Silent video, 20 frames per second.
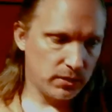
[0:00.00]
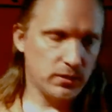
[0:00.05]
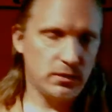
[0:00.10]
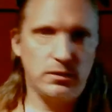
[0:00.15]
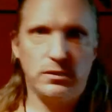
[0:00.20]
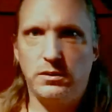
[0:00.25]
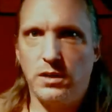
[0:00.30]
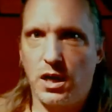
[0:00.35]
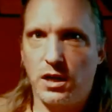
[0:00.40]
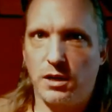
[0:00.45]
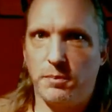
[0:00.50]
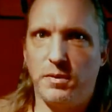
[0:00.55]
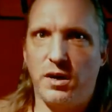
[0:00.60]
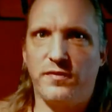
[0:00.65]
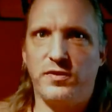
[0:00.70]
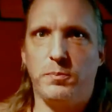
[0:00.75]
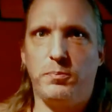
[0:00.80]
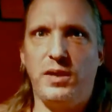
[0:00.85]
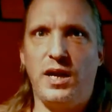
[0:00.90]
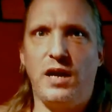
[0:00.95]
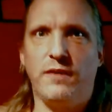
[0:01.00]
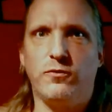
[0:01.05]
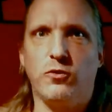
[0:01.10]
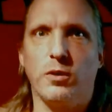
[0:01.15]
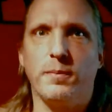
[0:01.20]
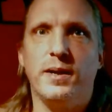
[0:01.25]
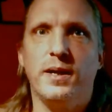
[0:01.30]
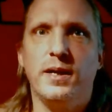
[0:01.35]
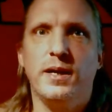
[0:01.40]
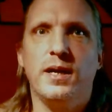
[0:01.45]
knock them off the
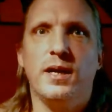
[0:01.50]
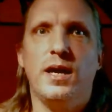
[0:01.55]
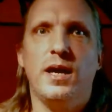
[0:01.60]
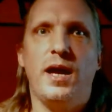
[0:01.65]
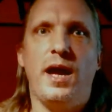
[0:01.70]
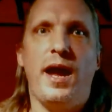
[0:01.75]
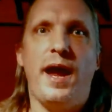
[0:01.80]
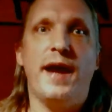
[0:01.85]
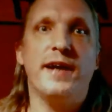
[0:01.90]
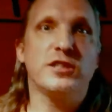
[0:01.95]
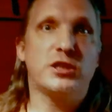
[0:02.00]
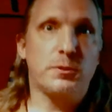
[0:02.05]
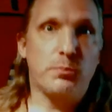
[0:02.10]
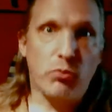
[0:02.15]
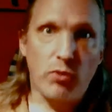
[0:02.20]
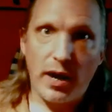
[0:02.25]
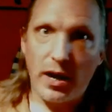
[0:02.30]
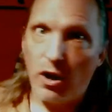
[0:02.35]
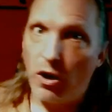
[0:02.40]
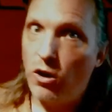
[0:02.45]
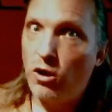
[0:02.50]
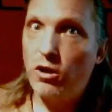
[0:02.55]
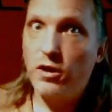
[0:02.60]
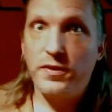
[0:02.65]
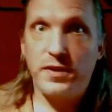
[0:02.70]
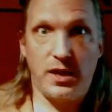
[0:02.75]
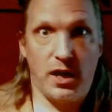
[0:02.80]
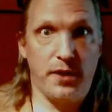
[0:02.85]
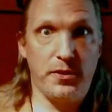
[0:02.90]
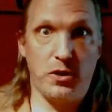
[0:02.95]
platform, and spray all
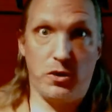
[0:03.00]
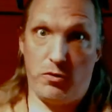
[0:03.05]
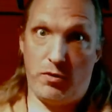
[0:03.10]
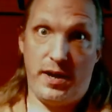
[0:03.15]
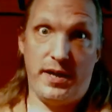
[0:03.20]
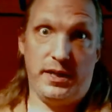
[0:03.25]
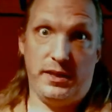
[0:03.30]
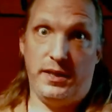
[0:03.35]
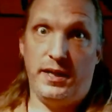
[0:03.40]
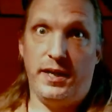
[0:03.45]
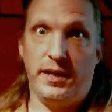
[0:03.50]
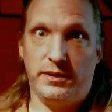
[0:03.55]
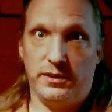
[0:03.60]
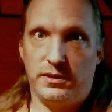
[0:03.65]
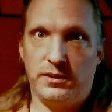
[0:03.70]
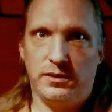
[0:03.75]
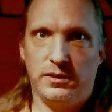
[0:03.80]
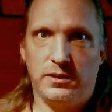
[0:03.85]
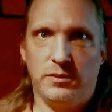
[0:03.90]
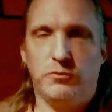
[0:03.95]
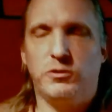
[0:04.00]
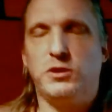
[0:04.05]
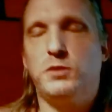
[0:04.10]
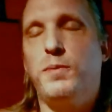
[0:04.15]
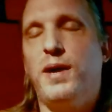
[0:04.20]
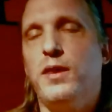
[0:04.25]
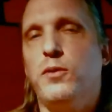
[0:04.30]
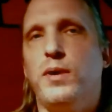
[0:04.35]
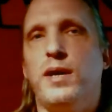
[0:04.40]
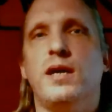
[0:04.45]
the other orangutans. Which,
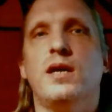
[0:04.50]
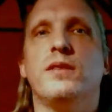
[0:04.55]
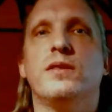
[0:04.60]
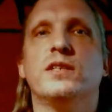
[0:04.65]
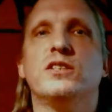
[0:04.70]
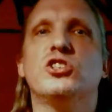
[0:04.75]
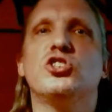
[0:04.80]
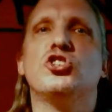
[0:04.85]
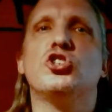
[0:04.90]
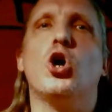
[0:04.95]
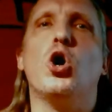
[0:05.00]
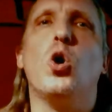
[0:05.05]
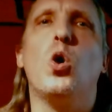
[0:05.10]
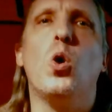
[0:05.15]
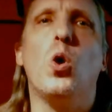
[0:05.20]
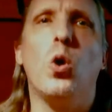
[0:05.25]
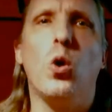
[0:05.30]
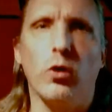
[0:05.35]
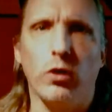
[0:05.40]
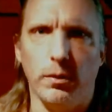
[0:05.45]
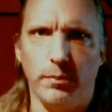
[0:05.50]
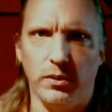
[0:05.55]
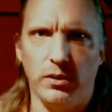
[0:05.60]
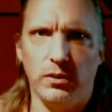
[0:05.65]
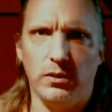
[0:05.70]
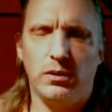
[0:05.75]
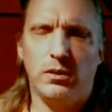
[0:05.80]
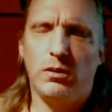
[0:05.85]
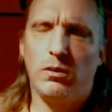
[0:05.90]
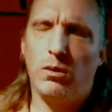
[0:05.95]
by the way, this is a
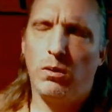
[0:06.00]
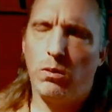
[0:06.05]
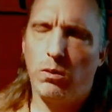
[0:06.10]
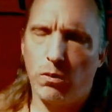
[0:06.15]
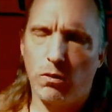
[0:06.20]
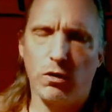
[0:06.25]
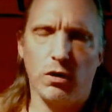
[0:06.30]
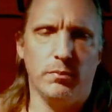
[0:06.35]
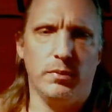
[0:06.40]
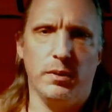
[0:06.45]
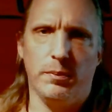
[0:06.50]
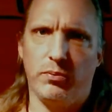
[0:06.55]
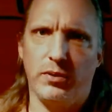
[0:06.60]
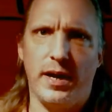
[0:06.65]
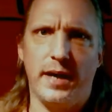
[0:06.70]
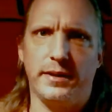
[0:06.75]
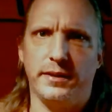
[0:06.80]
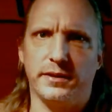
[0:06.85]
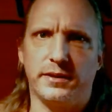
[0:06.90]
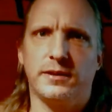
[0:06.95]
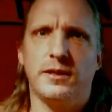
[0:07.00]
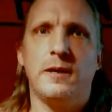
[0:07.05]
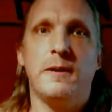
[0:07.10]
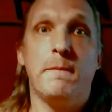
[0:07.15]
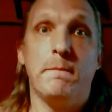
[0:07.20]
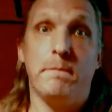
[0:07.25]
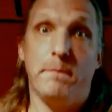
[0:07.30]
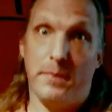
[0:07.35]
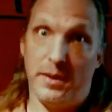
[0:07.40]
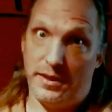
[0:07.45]
horrible, horrible practice.
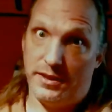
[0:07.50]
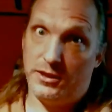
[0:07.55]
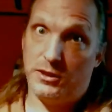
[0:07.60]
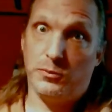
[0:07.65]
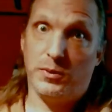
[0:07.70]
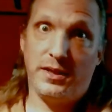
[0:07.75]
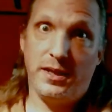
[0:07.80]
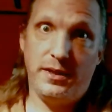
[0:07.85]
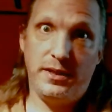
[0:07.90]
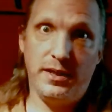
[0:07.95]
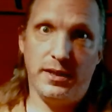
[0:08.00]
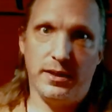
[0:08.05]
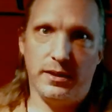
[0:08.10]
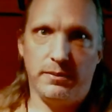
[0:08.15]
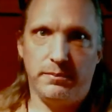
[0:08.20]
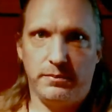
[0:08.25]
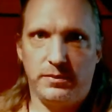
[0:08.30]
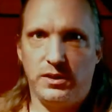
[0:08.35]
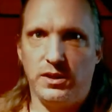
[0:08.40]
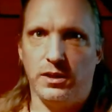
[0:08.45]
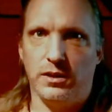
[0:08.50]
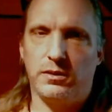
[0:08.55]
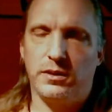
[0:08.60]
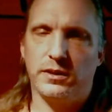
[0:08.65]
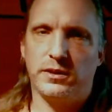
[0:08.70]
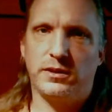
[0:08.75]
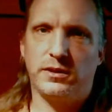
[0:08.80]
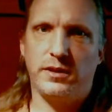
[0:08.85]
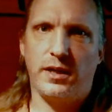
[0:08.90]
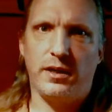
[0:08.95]
But this is what they did,
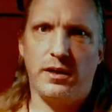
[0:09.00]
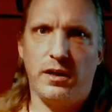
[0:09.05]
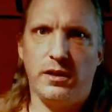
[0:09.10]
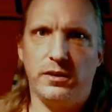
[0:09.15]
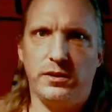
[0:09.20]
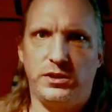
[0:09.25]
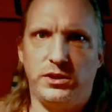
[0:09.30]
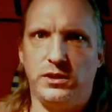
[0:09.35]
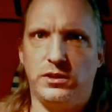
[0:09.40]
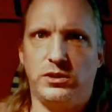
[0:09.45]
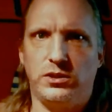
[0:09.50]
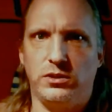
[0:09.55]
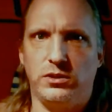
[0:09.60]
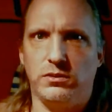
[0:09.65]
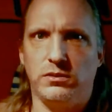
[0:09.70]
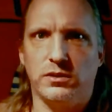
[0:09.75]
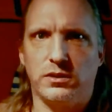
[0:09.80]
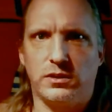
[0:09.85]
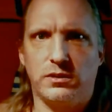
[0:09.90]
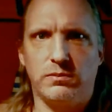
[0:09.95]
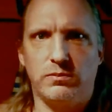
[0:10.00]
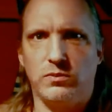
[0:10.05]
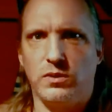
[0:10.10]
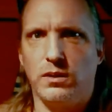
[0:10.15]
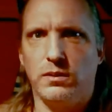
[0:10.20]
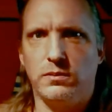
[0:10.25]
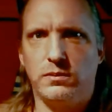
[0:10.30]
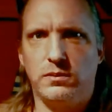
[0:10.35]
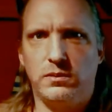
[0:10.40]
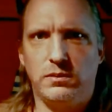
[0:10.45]
because psychology students
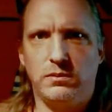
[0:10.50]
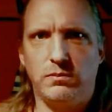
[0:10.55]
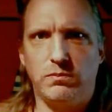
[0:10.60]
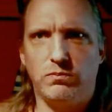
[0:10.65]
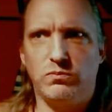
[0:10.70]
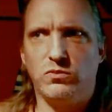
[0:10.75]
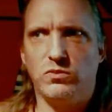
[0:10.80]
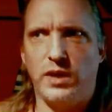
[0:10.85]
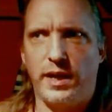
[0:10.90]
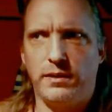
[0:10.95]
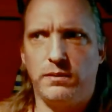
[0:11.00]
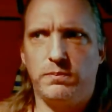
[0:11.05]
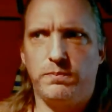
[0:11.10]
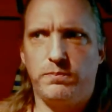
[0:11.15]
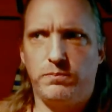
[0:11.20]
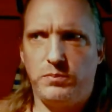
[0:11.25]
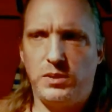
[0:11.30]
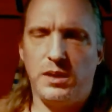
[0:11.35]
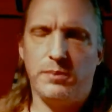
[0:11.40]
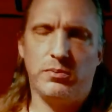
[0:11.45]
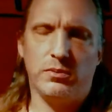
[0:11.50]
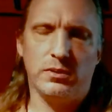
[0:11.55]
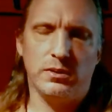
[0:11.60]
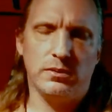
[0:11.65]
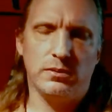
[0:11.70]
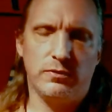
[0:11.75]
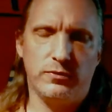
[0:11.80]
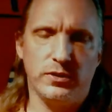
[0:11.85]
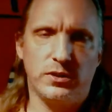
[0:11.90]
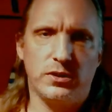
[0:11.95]
are like people
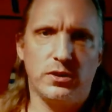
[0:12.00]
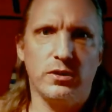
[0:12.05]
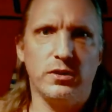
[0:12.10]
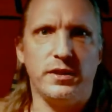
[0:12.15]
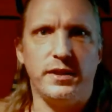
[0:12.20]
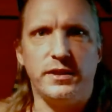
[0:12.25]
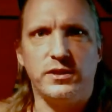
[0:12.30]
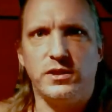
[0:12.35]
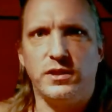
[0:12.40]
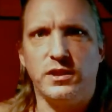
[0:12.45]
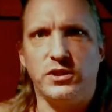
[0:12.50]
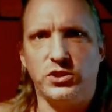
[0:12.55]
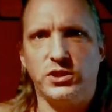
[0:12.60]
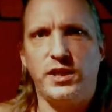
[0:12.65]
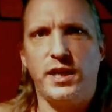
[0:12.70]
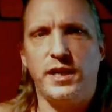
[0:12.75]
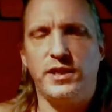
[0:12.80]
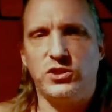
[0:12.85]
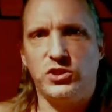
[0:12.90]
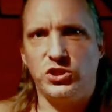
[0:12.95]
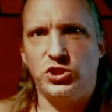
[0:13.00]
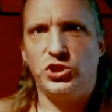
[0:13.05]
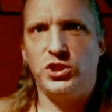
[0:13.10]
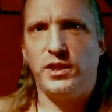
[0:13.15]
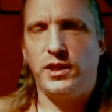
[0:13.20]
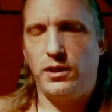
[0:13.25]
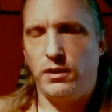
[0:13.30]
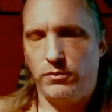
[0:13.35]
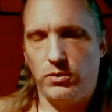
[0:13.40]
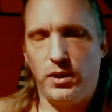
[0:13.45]
in fraternities, and they'll just haze the shit
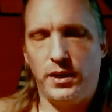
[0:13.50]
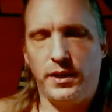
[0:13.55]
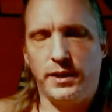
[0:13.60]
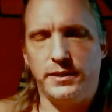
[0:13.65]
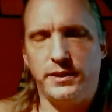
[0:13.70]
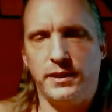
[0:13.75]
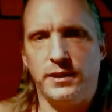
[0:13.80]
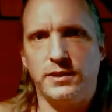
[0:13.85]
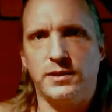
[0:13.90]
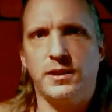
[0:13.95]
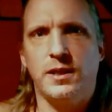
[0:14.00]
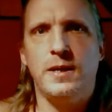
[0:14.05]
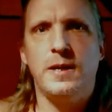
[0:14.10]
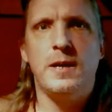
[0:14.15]
out of orangutans.